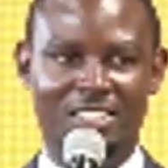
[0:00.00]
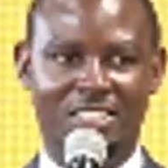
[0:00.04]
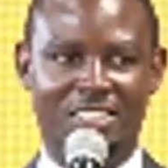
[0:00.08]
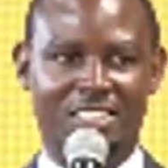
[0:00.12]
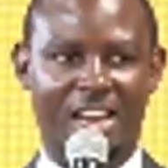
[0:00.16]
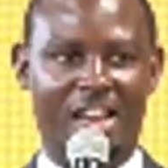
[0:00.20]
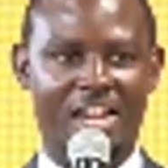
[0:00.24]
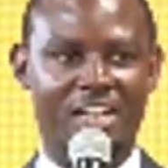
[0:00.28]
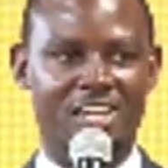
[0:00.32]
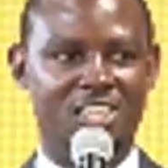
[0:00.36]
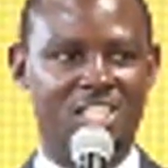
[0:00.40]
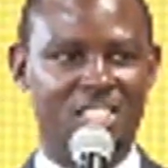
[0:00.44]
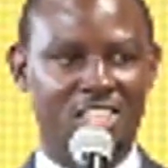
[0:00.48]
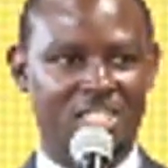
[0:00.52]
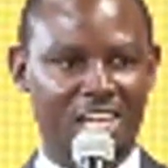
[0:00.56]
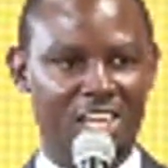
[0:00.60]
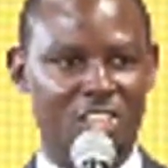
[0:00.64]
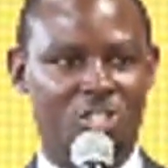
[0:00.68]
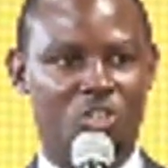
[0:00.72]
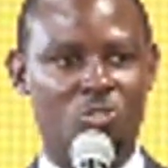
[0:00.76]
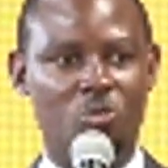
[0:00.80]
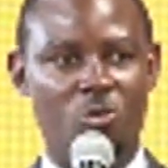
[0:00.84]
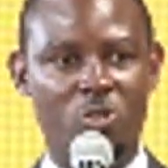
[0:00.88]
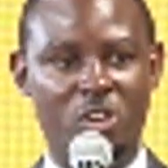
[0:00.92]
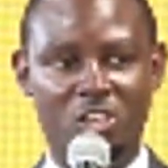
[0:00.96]
It can
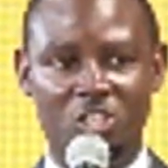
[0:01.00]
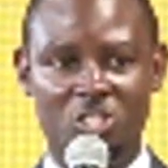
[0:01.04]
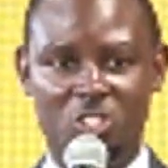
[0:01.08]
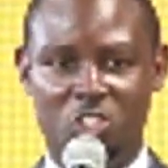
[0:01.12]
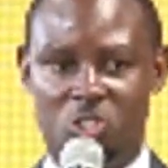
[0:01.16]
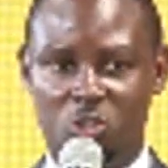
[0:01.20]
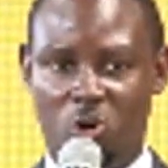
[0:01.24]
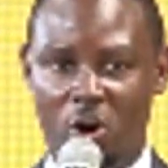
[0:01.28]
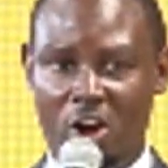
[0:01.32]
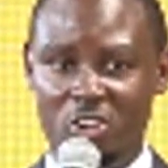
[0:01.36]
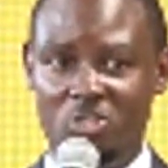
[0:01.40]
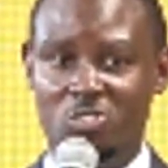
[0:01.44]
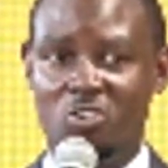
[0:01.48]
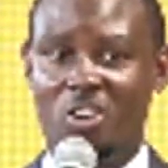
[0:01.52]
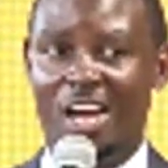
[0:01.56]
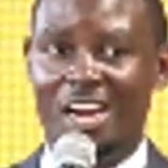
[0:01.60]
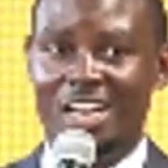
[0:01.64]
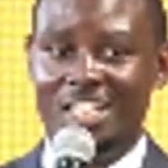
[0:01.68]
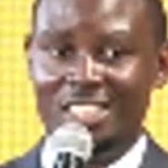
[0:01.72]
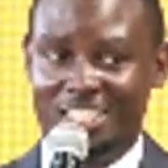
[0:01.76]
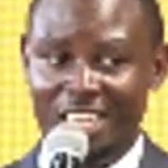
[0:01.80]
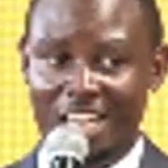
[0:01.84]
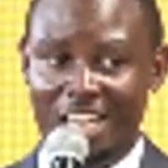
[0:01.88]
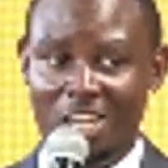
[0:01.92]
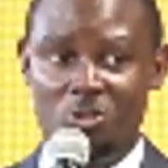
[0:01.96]
get into jail. You
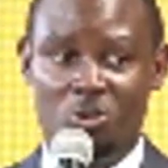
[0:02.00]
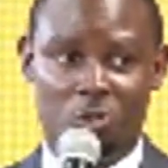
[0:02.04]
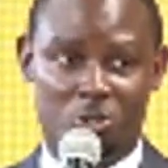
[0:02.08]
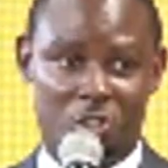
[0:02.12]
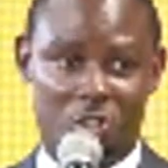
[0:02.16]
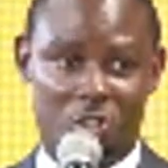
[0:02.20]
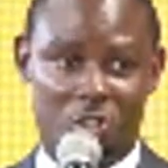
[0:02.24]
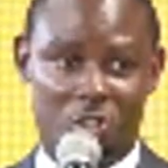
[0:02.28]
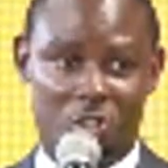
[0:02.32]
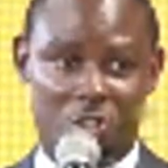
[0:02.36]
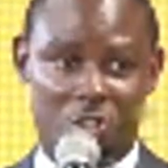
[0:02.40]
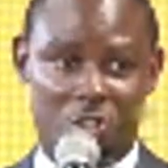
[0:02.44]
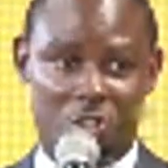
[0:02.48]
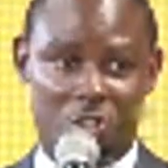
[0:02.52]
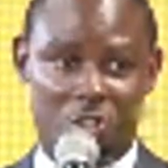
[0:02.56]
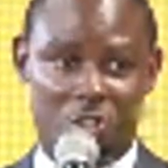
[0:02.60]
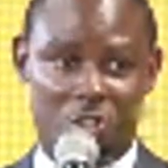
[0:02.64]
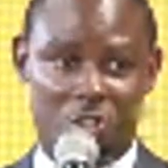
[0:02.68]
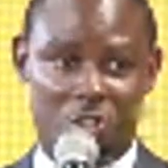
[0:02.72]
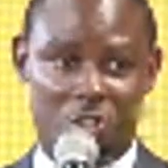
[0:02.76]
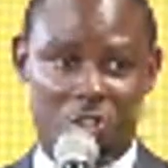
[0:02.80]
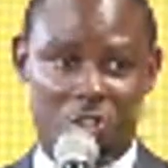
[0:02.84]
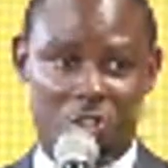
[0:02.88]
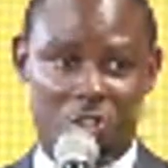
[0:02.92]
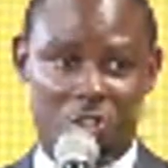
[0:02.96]
can jail
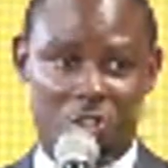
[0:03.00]
yourself